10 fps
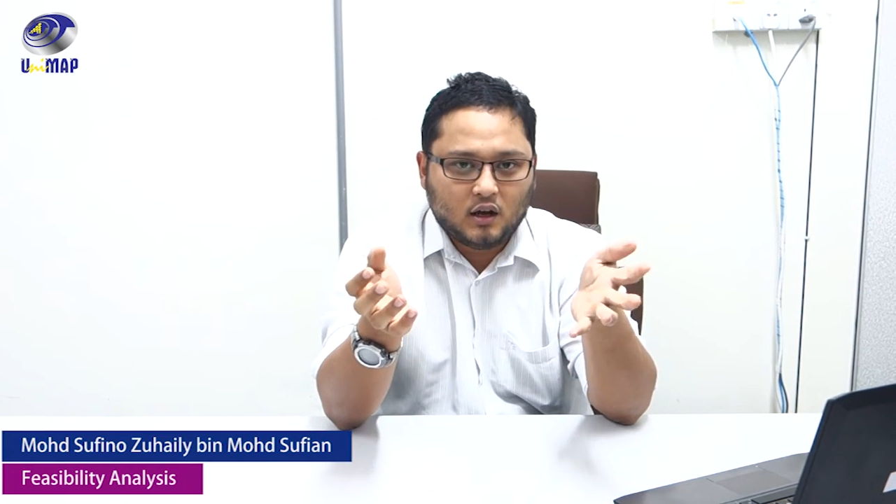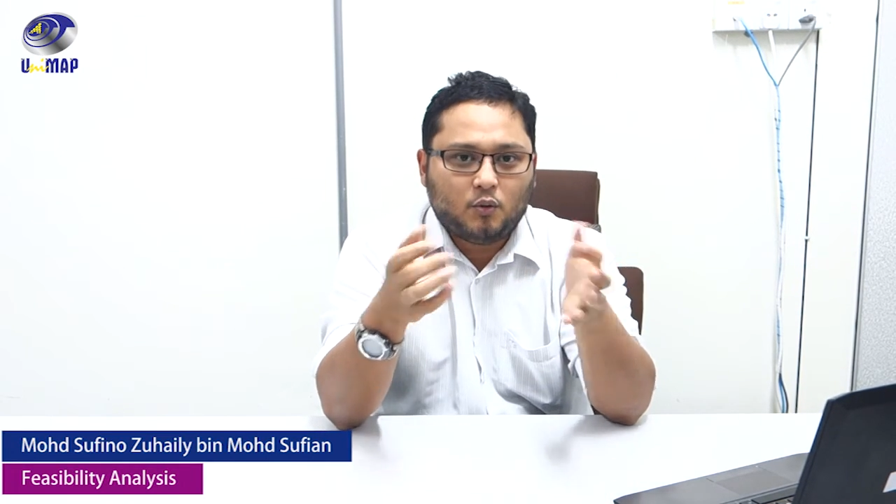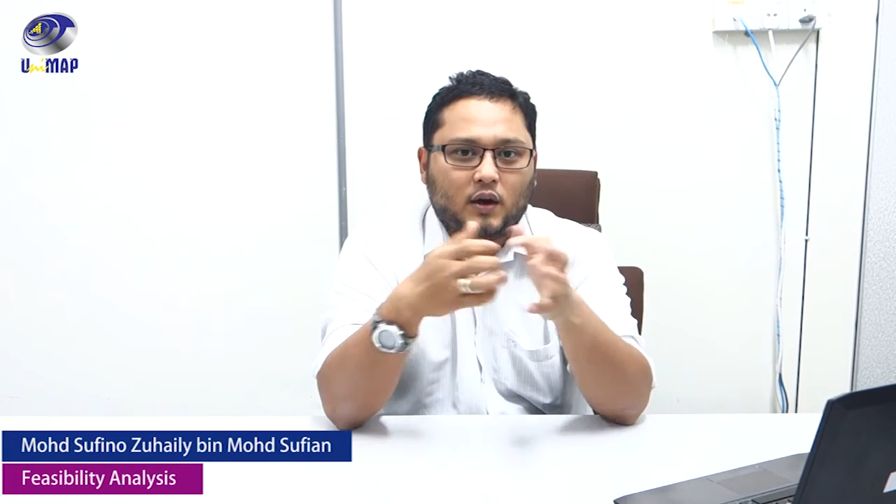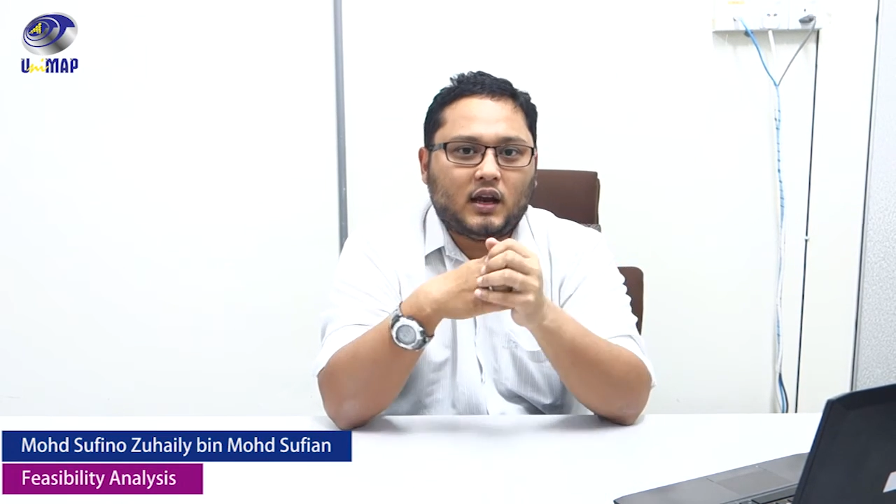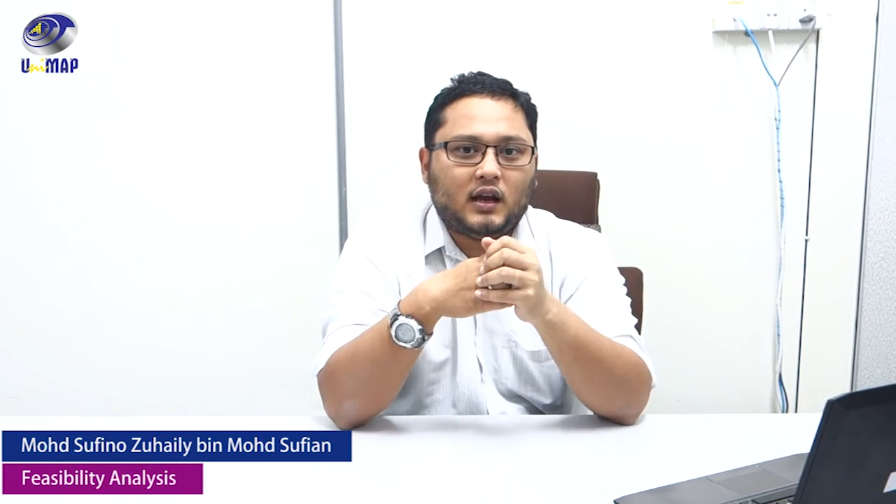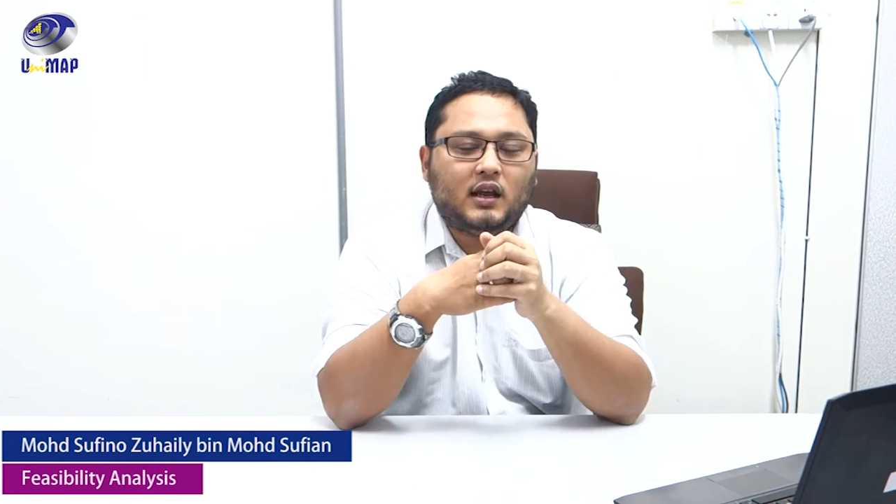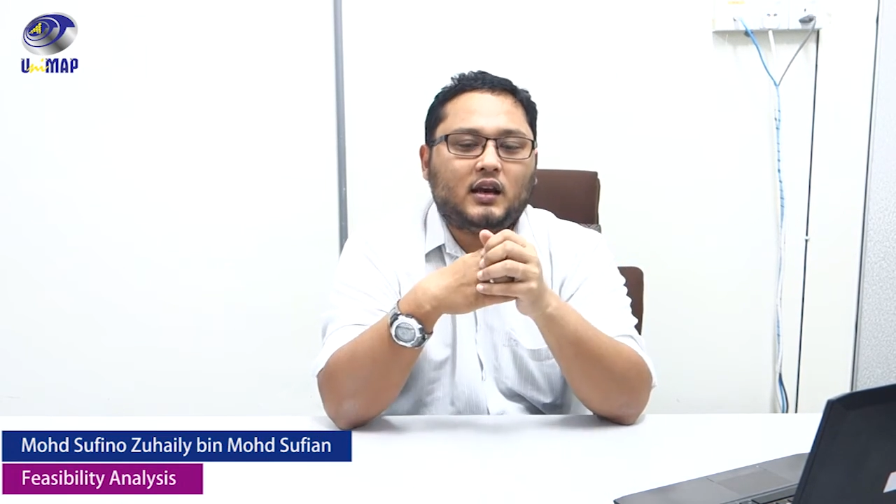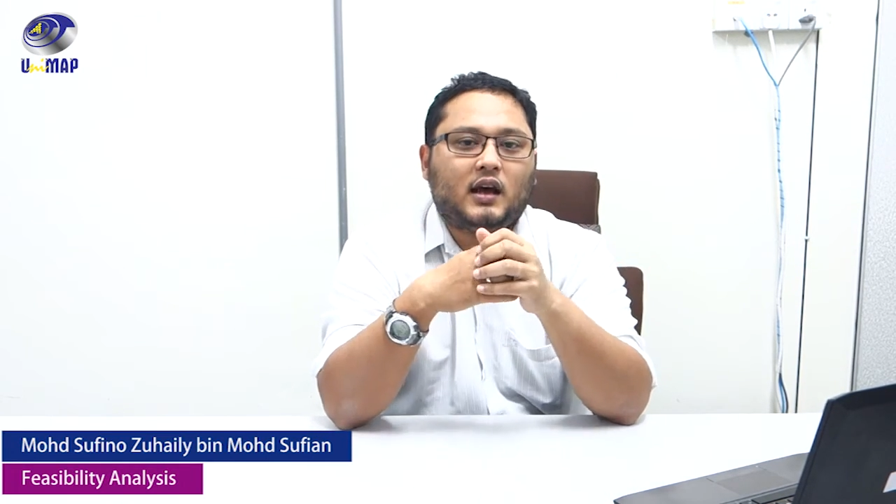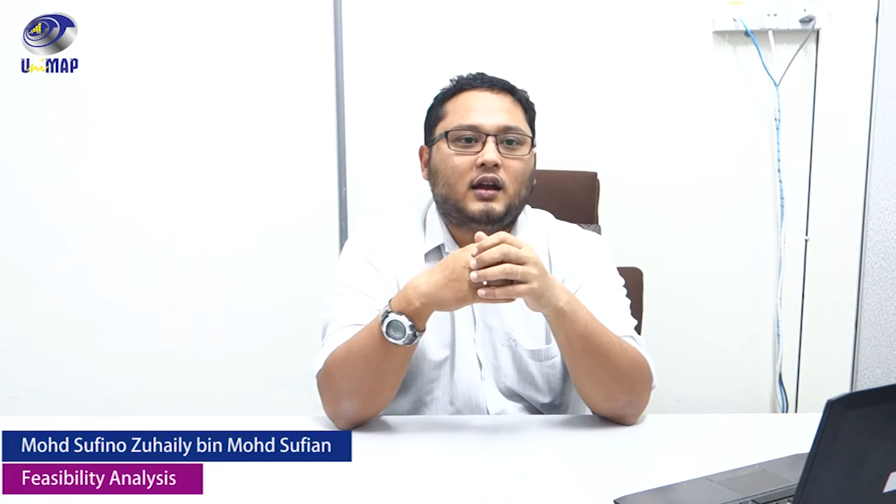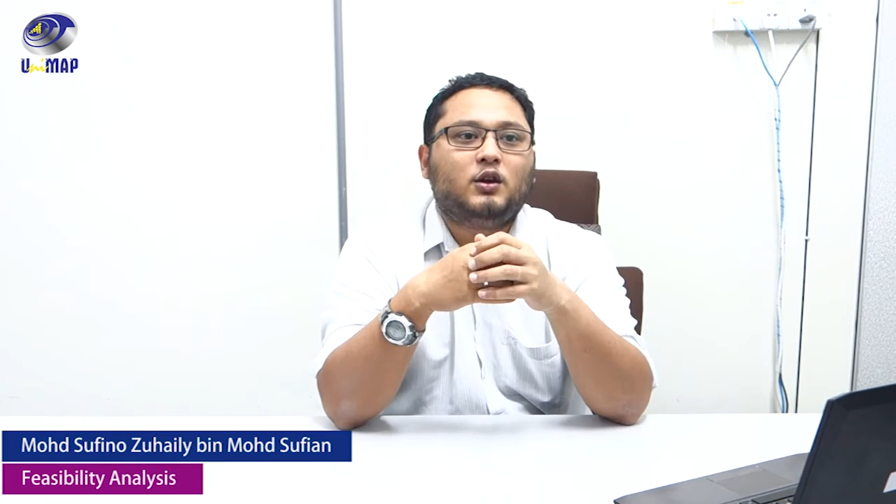when they did
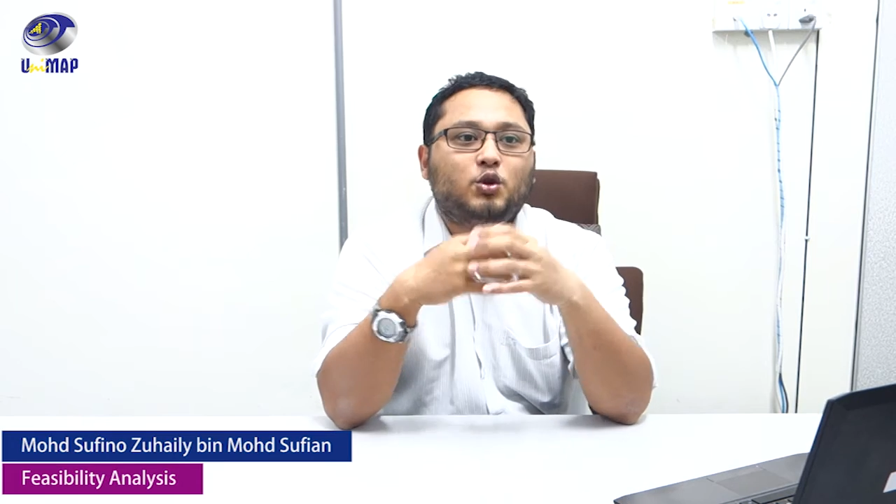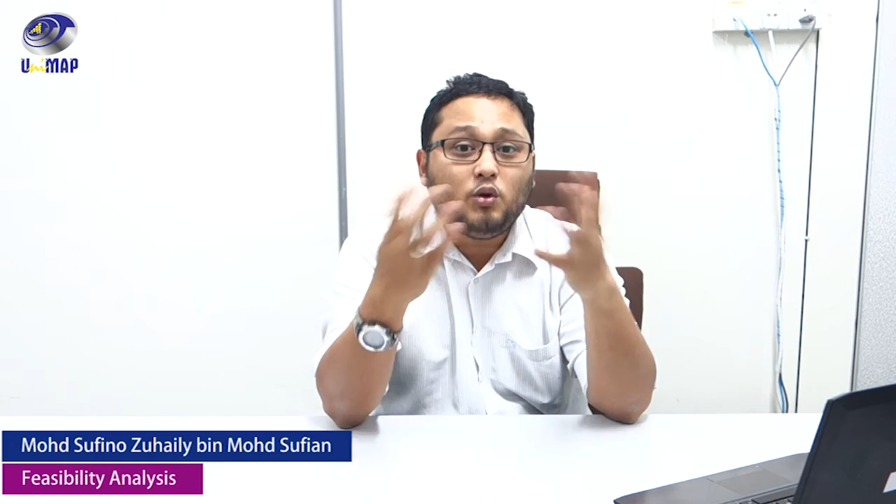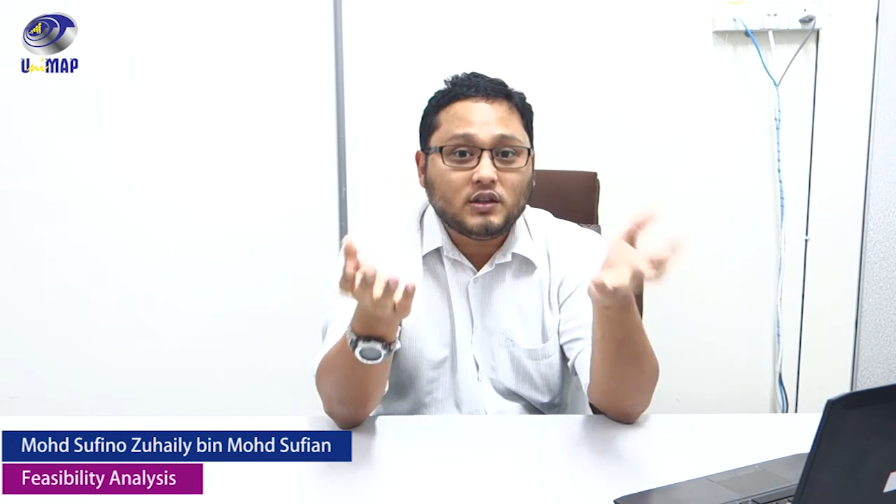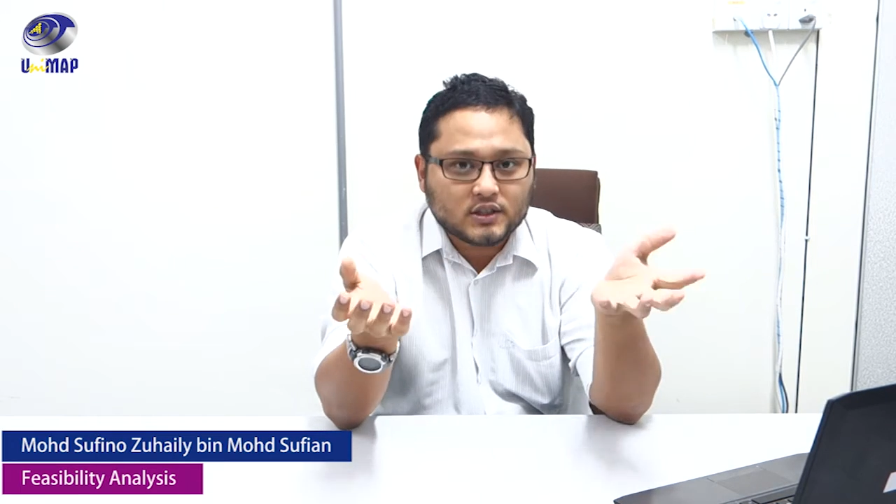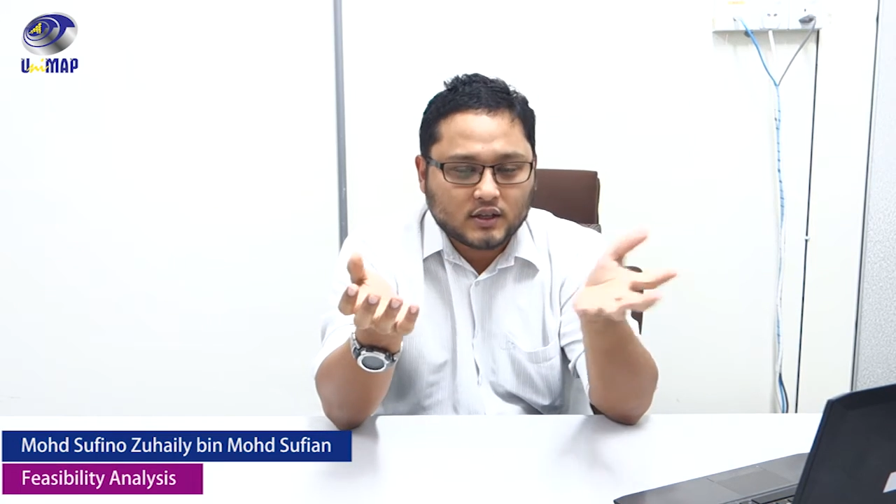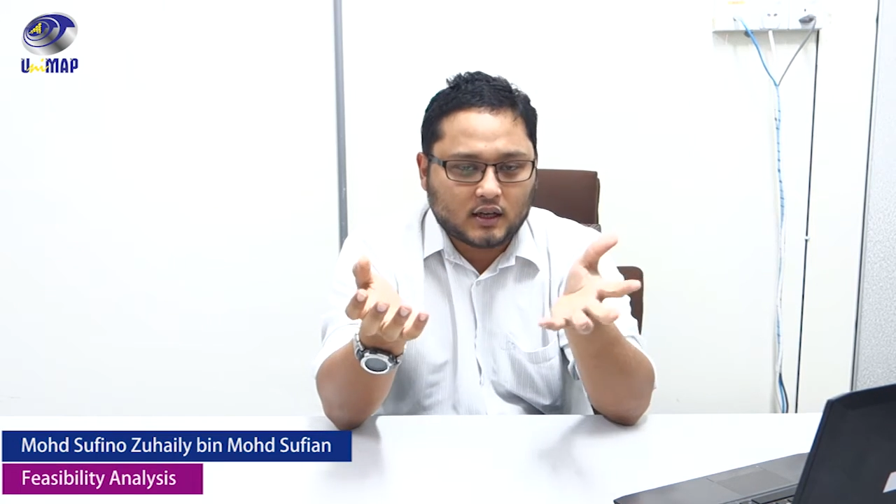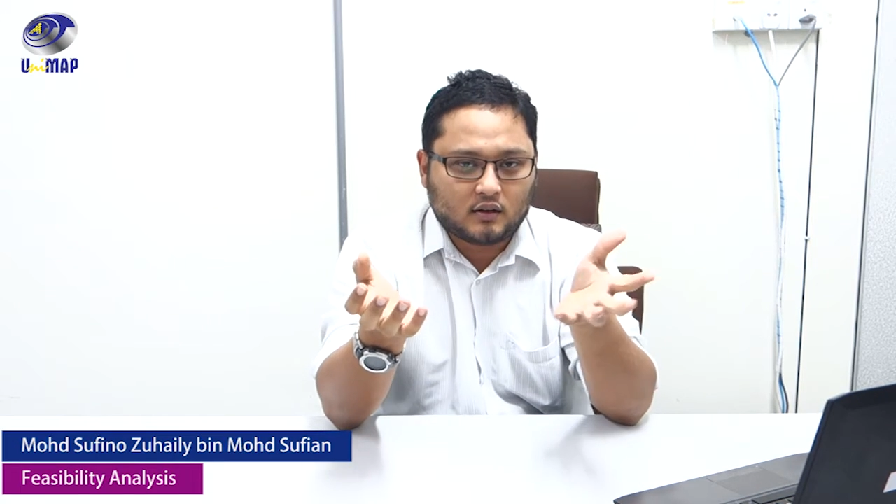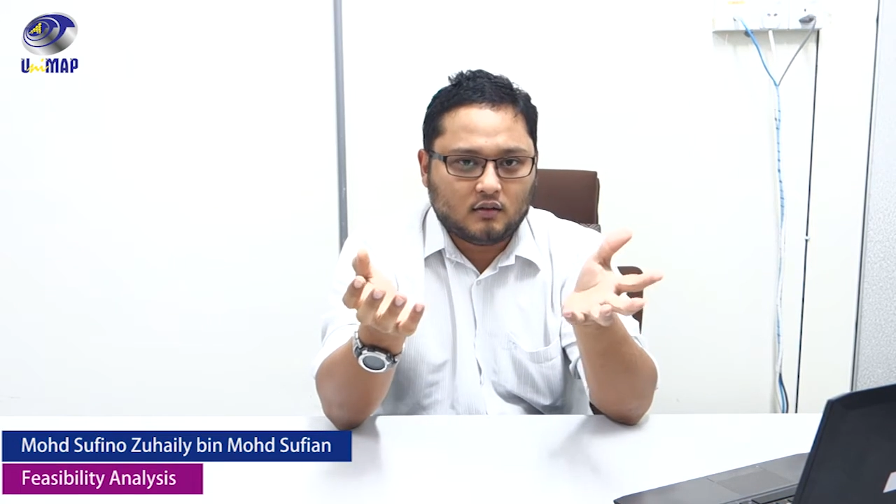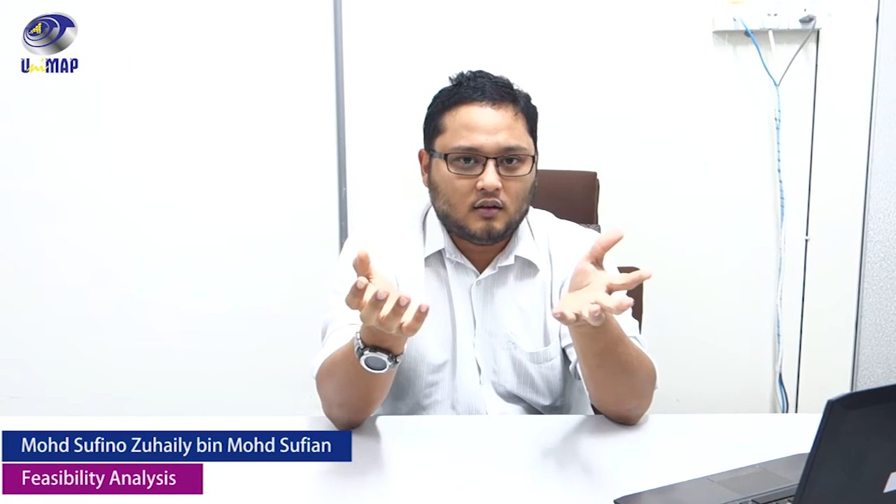that dual screen